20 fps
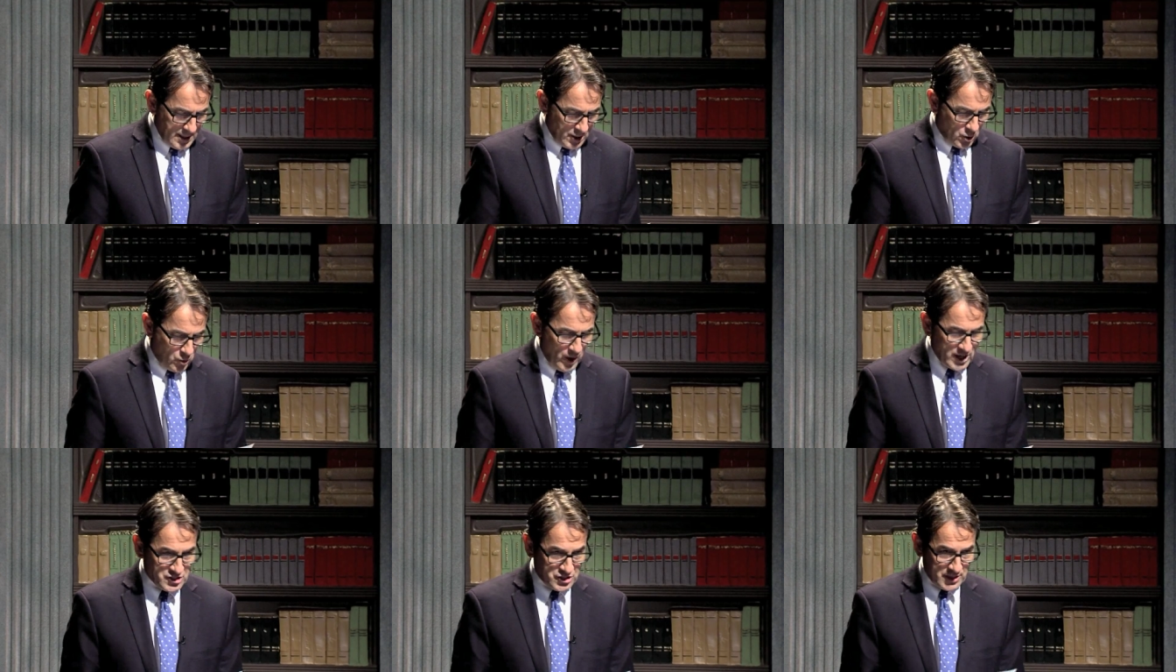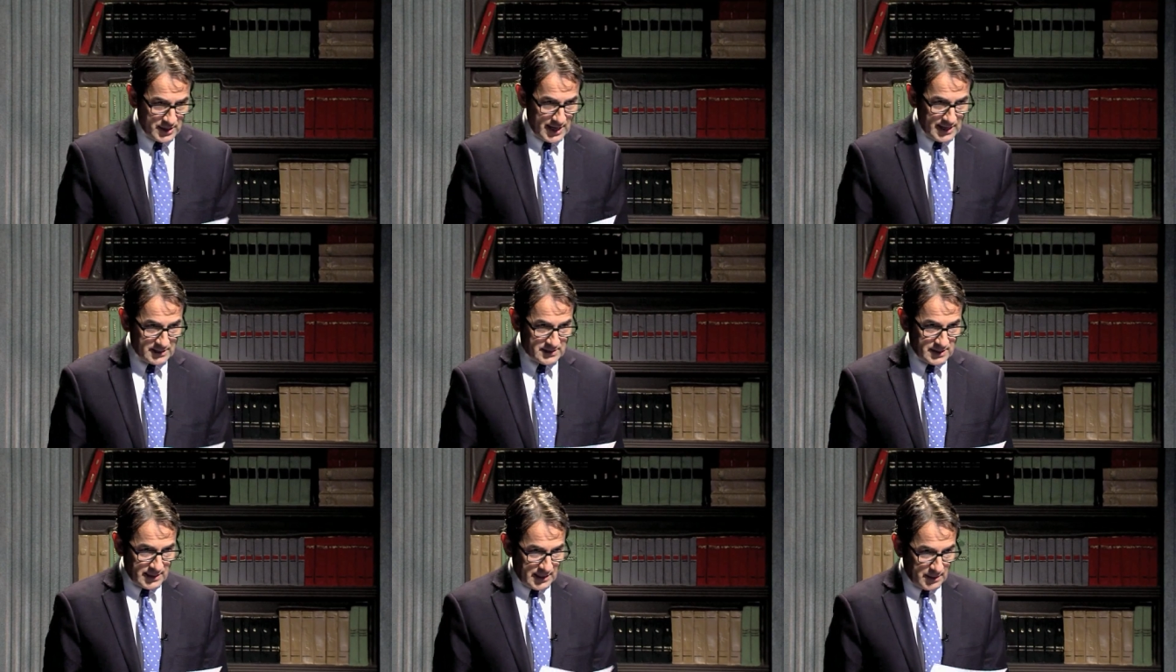Question
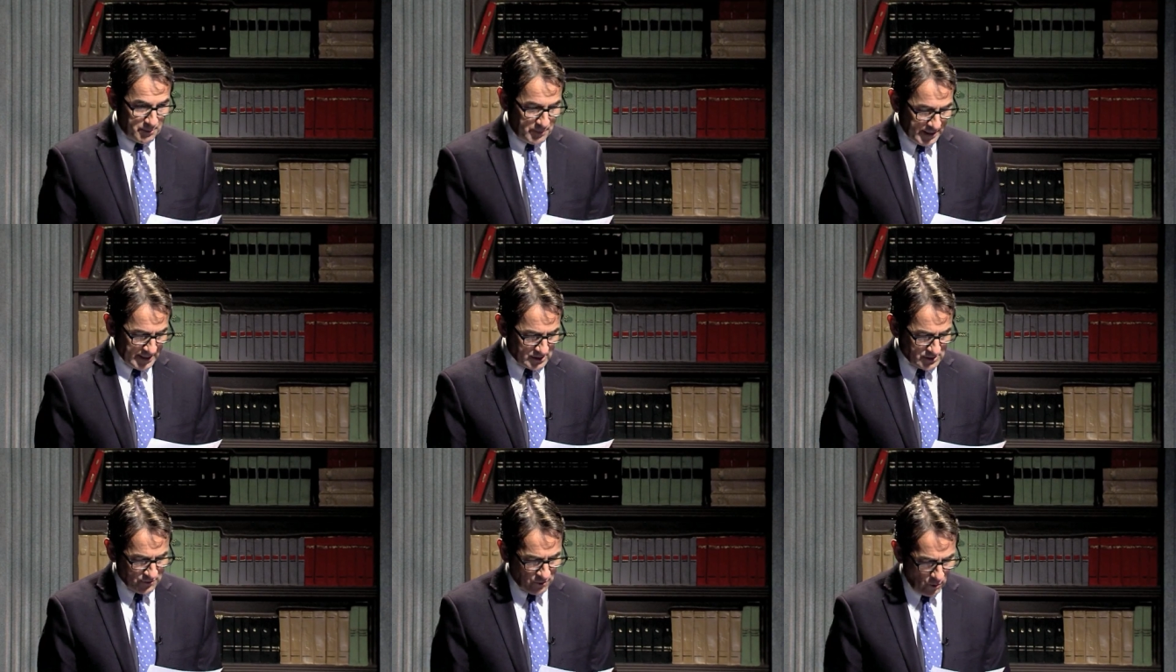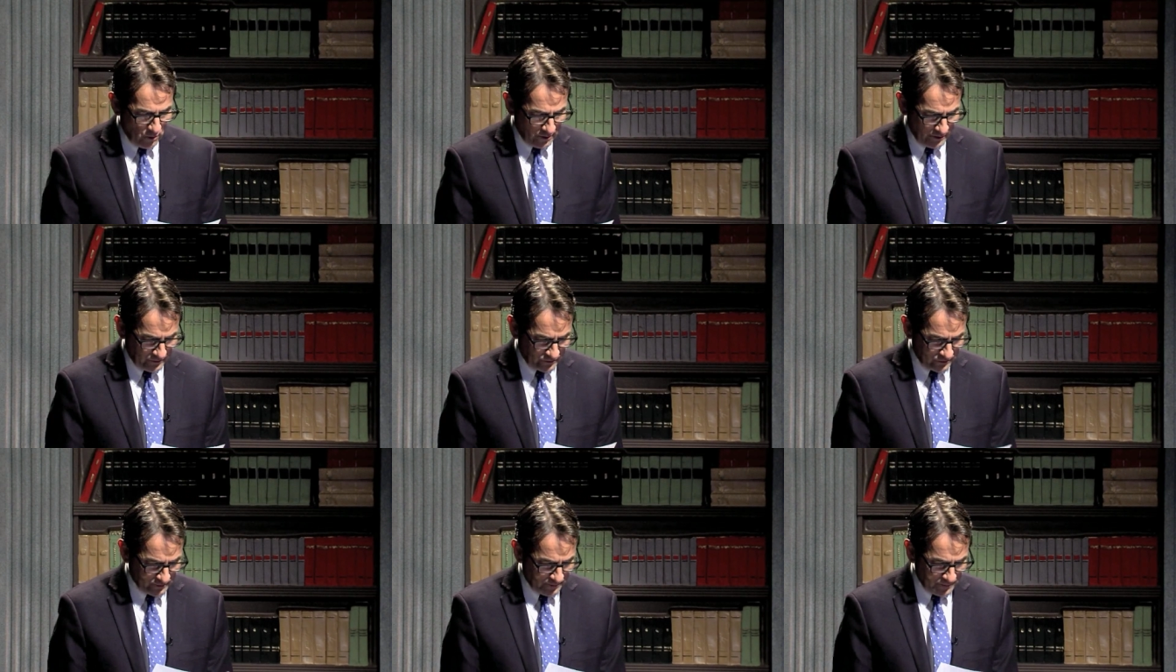18, Binks
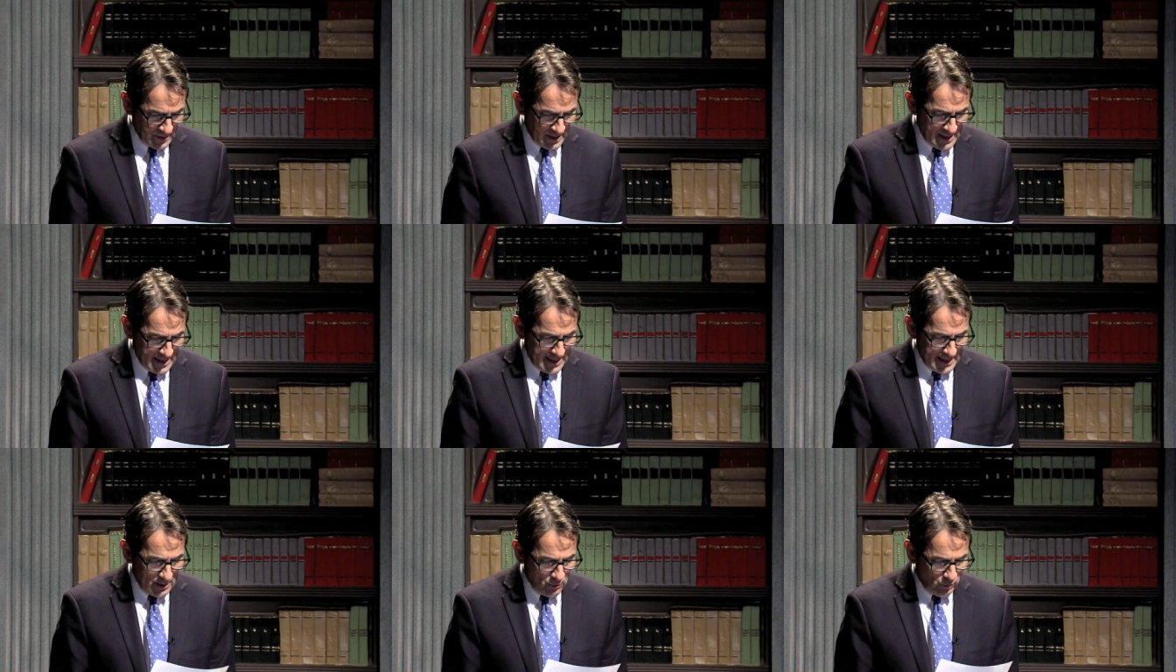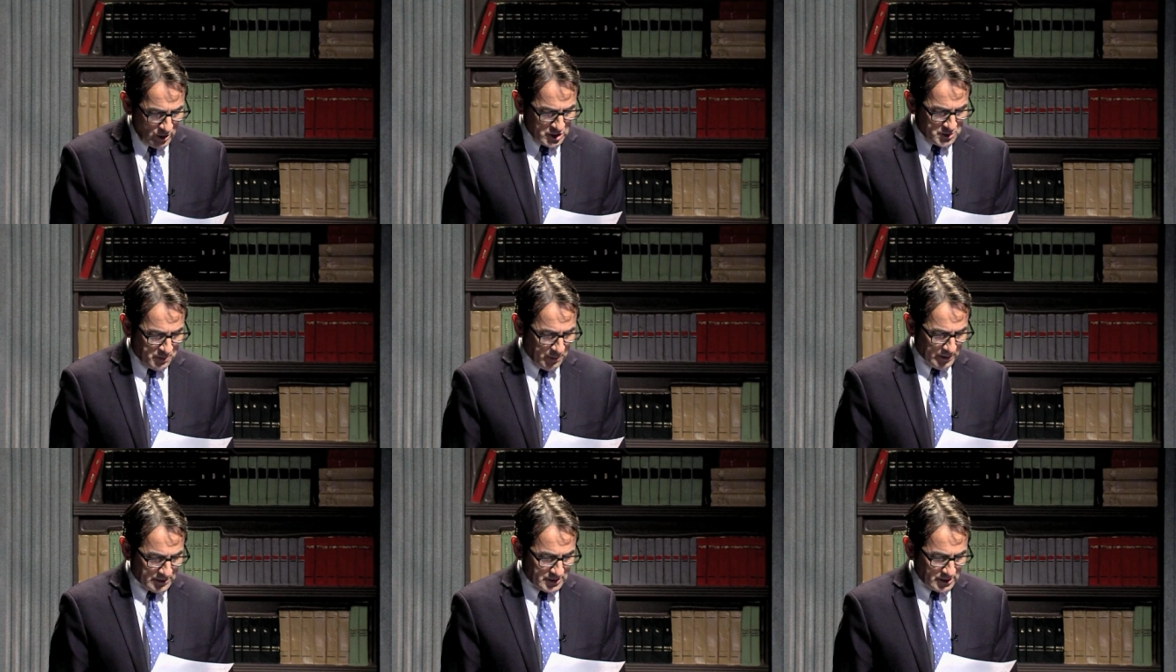Forest. In which
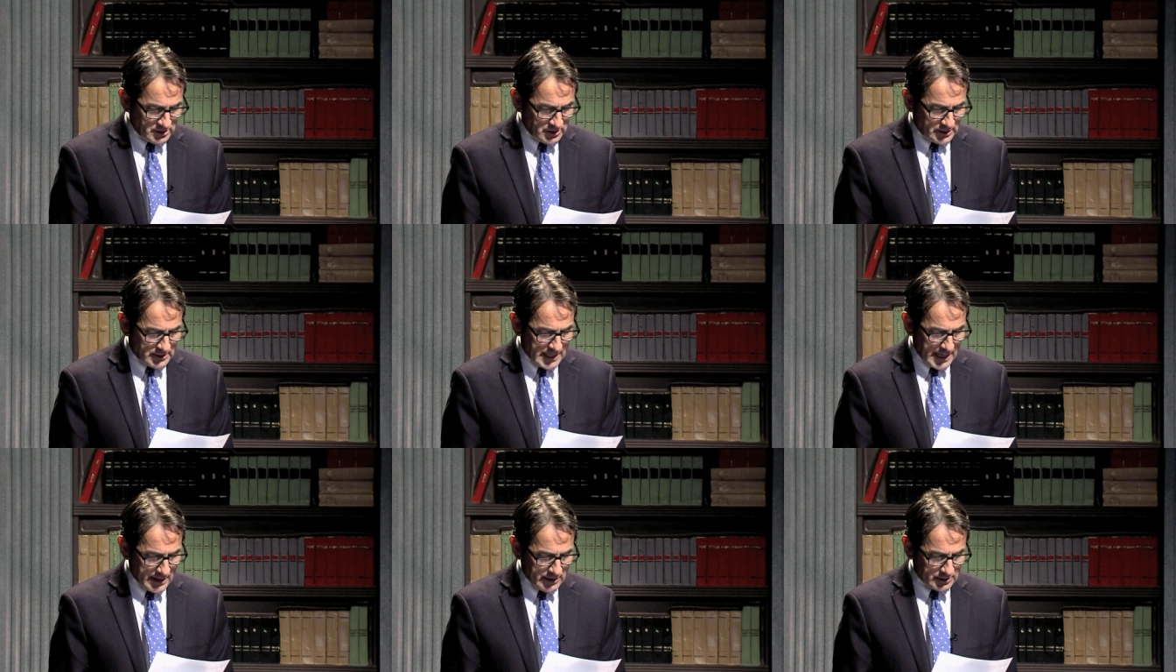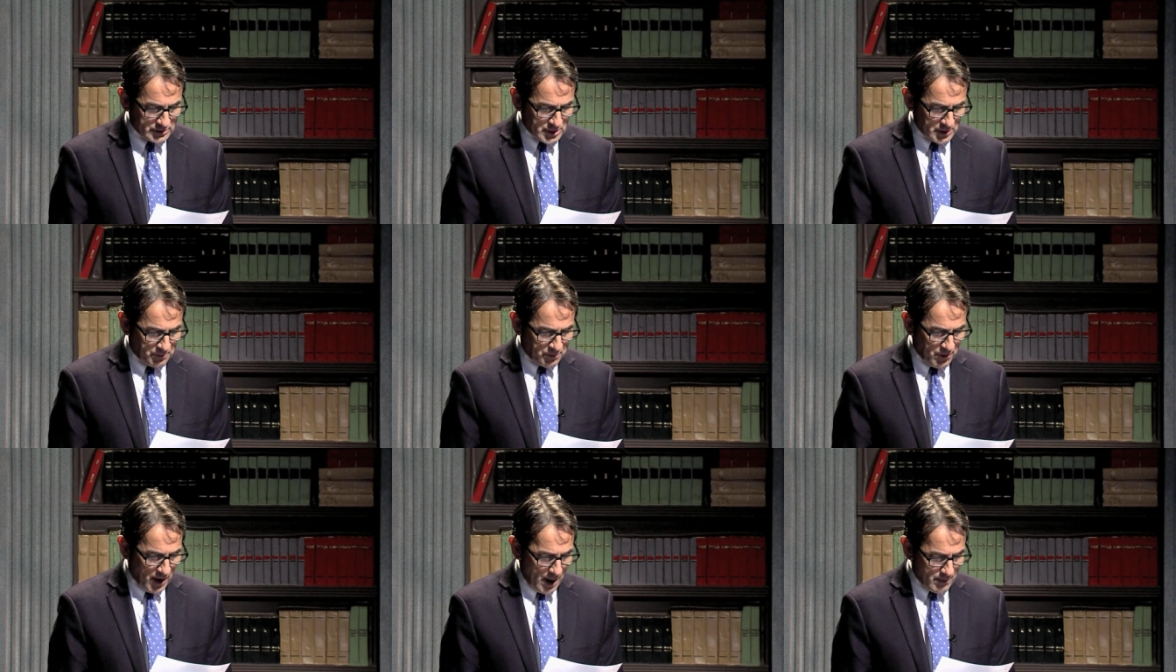book does a character
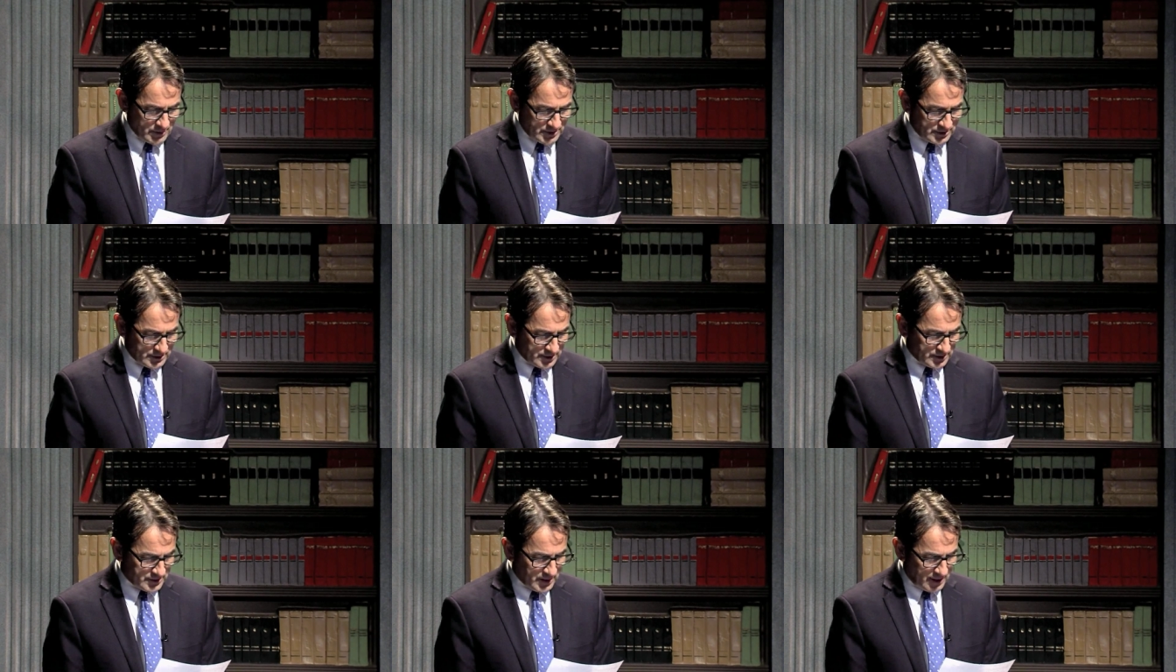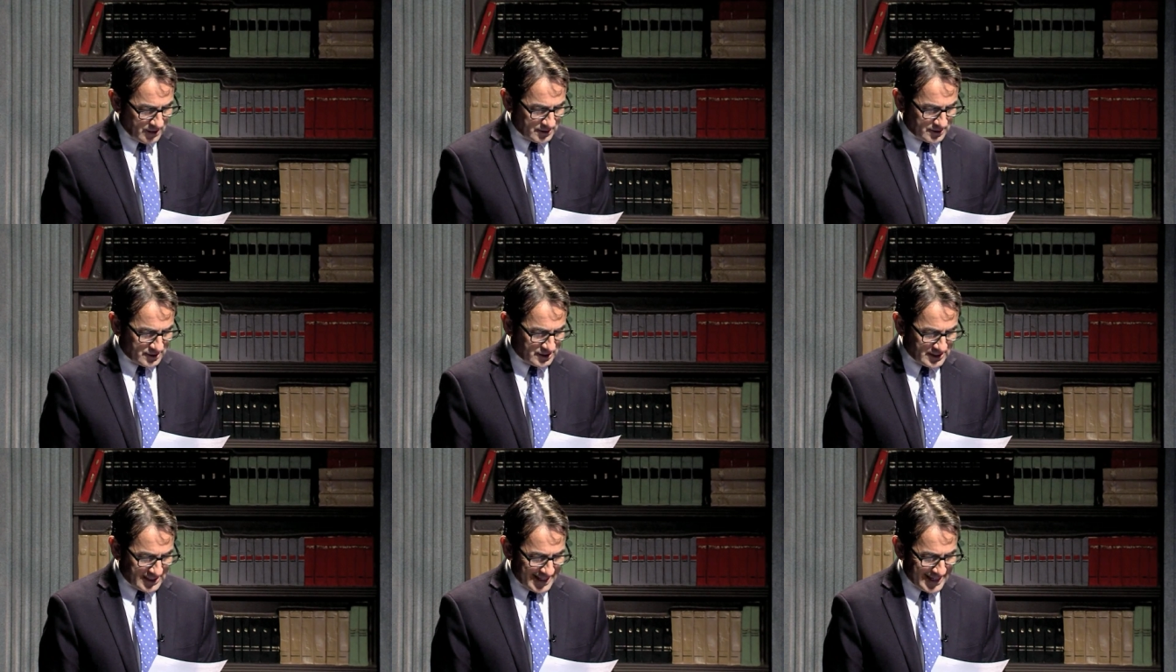promise to start
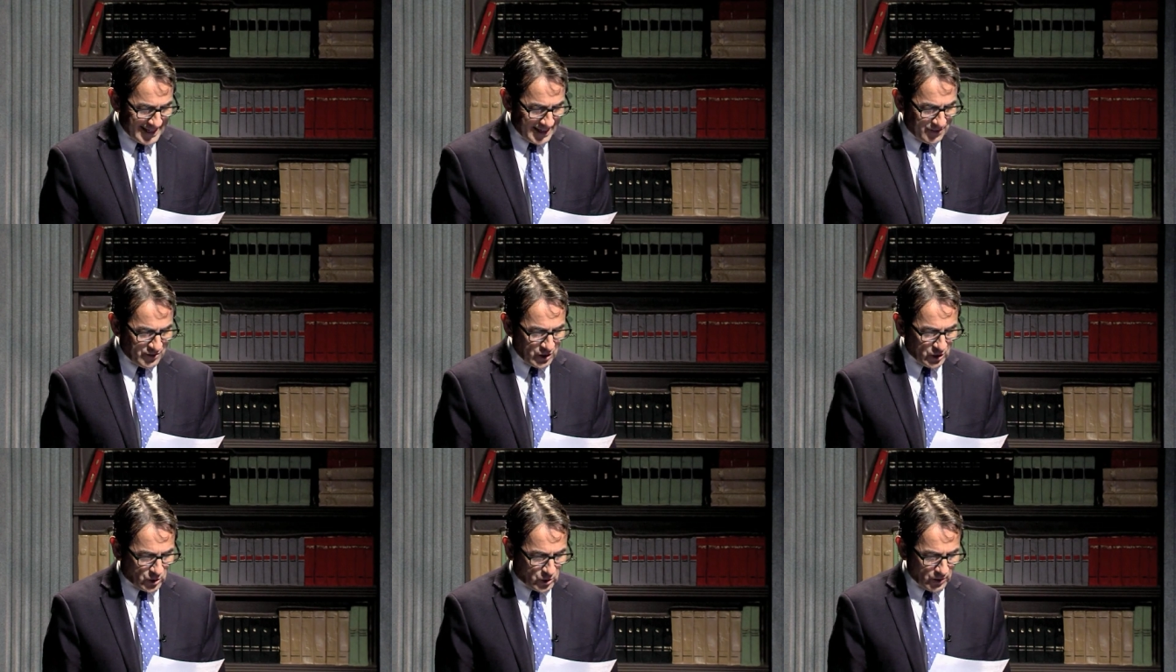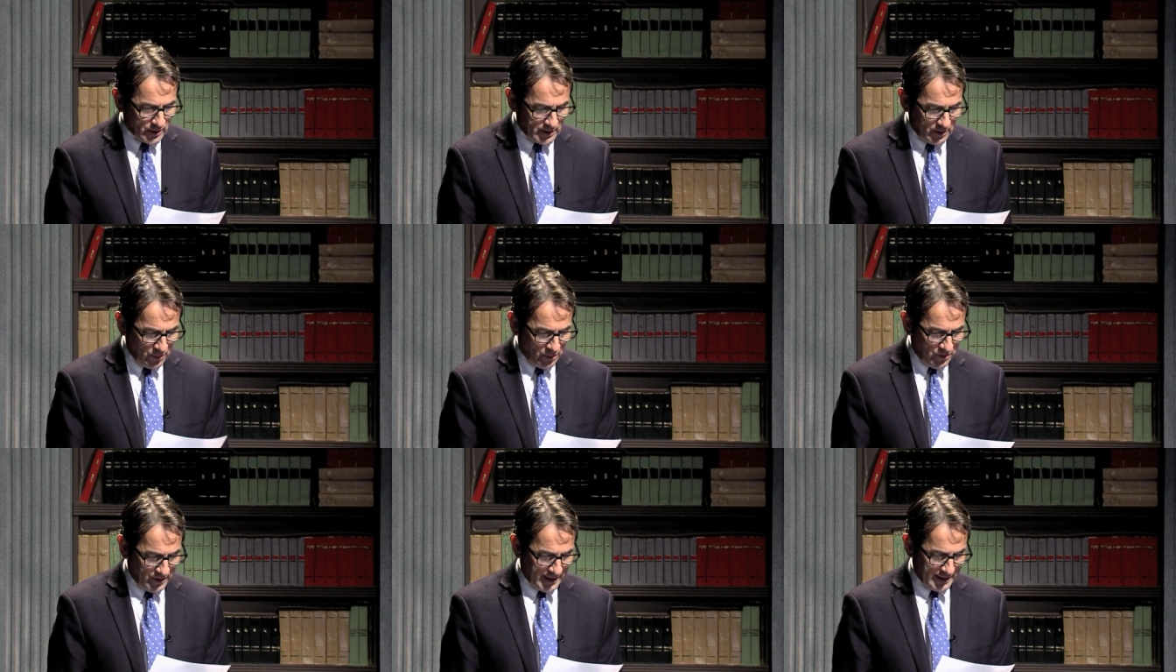seeing the good
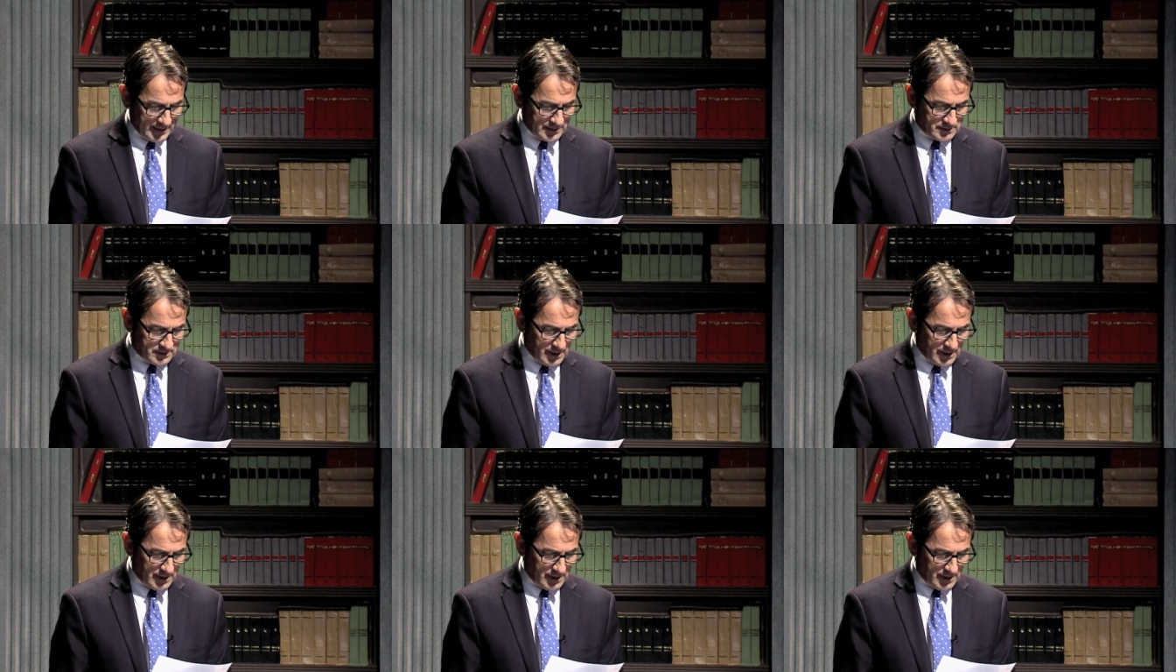in things,